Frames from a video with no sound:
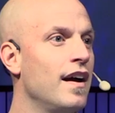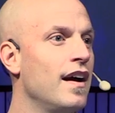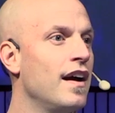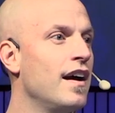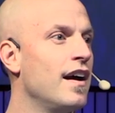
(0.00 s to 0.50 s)

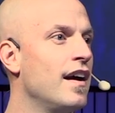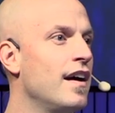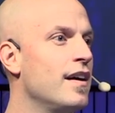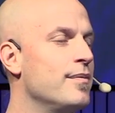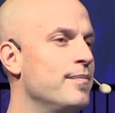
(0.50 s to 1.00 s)

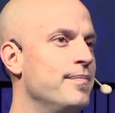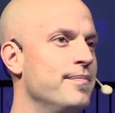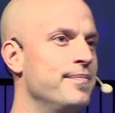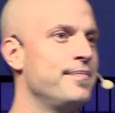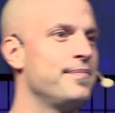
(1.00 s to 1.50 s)

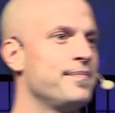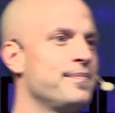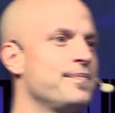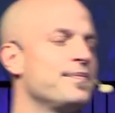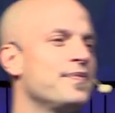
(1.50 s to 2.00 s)

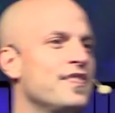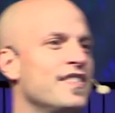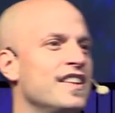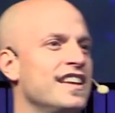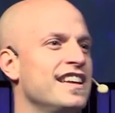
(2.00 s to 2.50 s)
(no one is talking)